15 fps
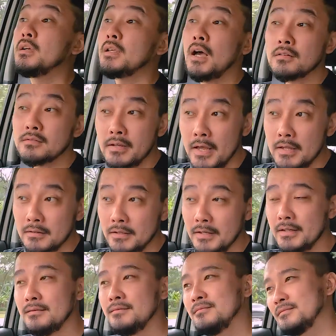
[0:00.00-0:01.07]
How's the
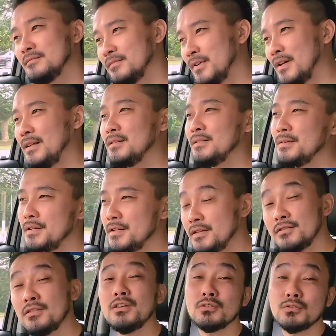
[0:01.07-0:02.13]
handling? Well, it
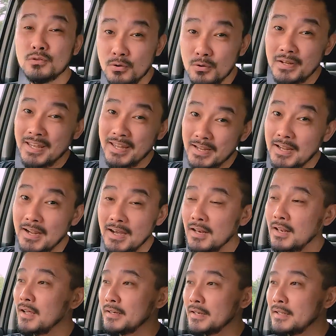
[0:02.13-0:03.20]
is not a toge car
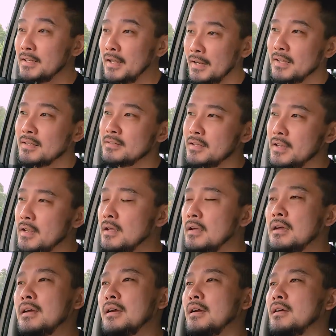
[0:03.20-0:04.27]
lah, that I can say.
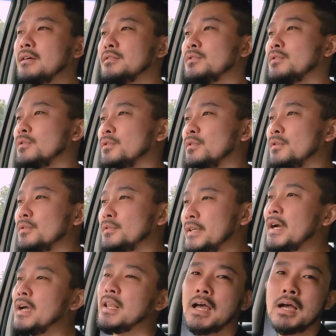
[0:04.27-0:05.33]
So,
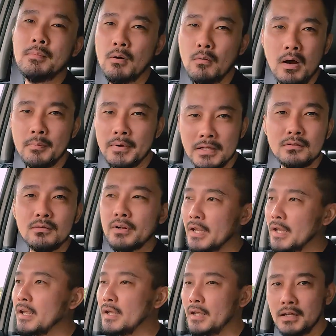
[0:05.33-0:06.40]
lah bawa pergi
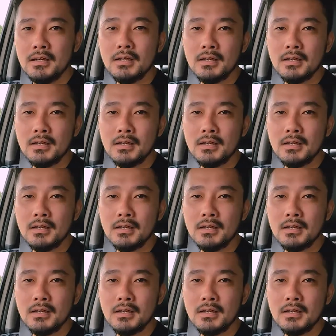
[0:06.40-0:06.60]
toge eh.